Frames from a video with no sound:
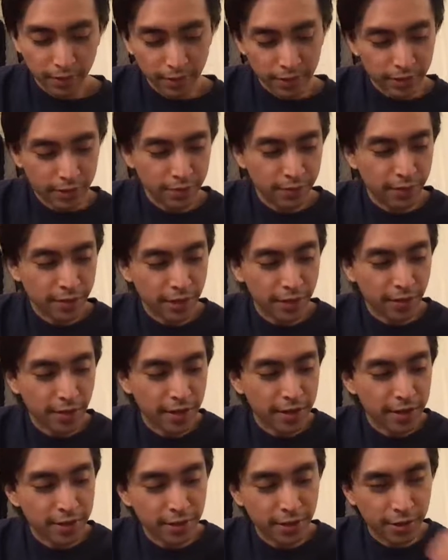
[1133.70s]
Let's see if I can
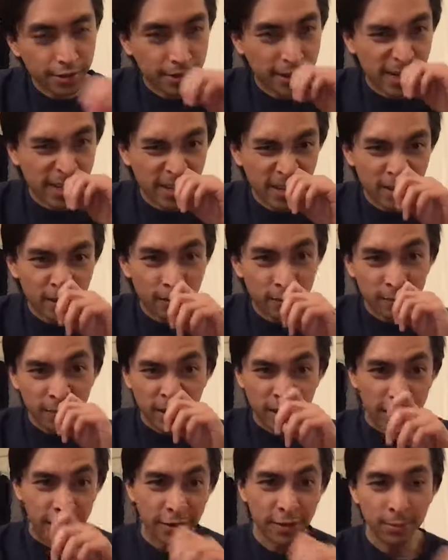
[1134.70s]
write a song right now.
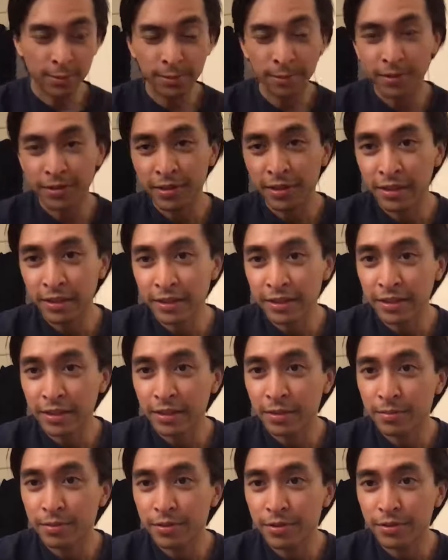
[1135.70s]
I know I'm supposed to
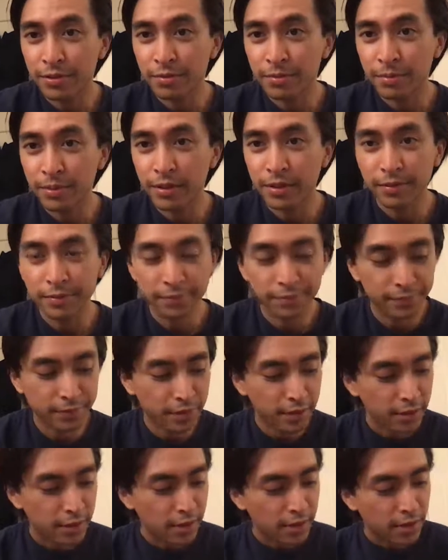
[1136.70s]
sleep soon, but
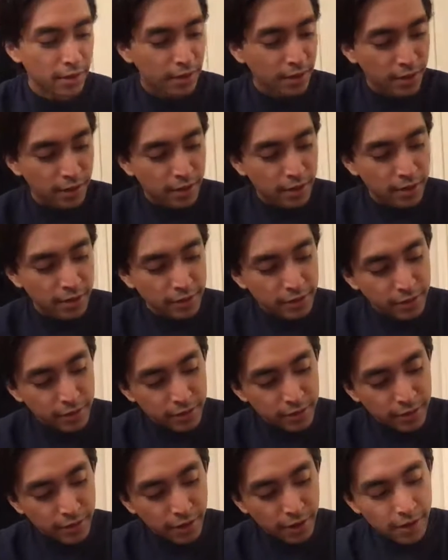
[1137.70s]
this
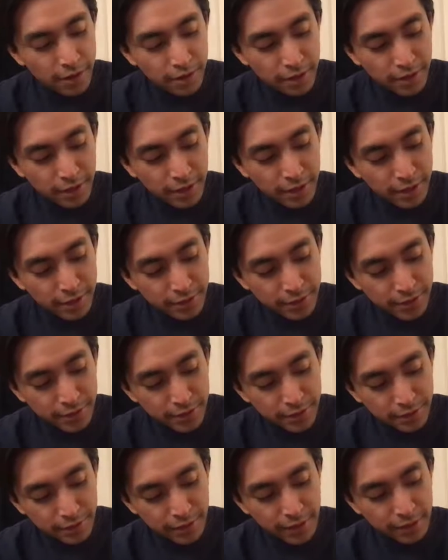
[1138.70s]
guitar and I are
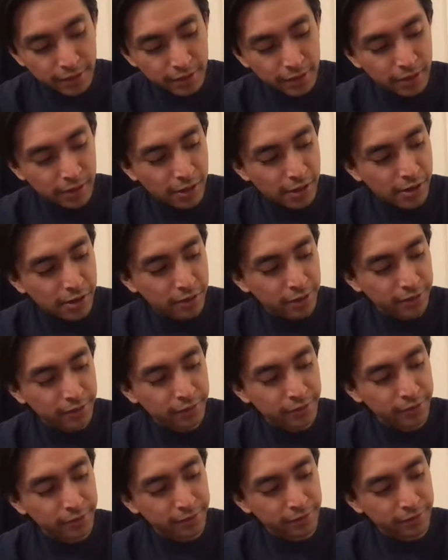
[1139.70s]
just getting along